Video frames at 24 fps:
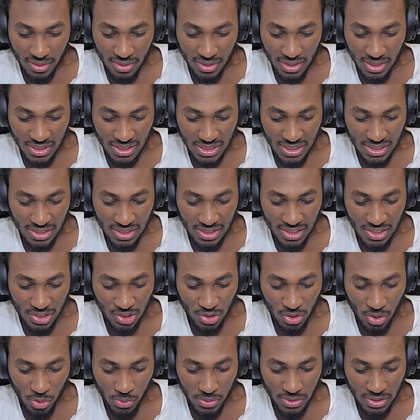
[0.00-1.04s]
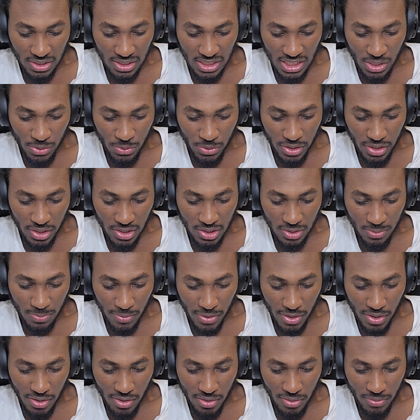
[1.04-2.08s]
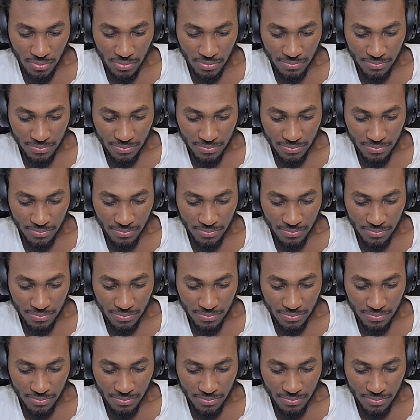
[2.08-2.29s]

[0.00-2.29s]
This is this show is serious, bro.